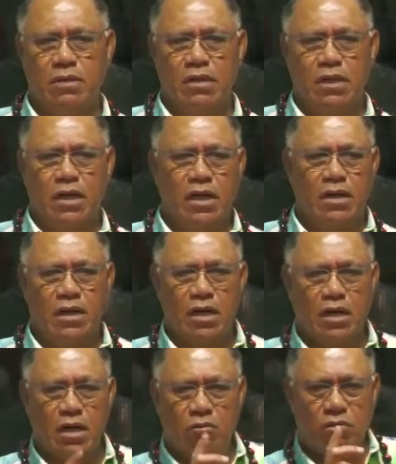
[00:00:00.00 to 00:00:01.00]
And then
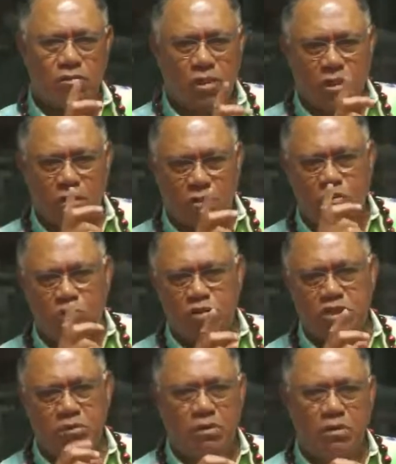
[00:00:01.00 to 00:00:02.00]
I will thank the Holy
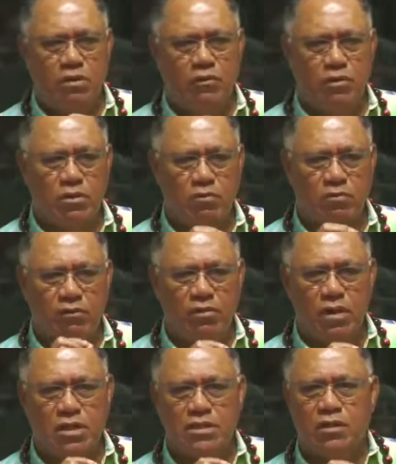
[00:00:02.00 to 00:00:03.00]
Spirit for the
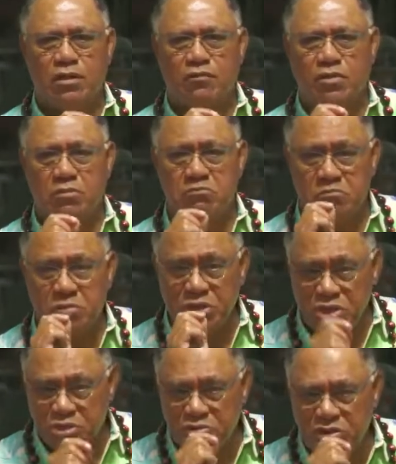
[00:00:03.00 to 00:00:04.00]
revelation of the
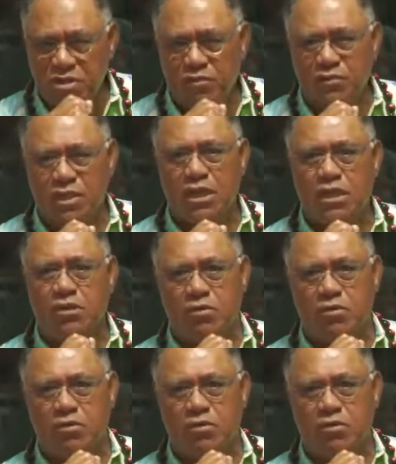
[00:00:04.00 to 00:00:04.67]
mysteries of the kingdom.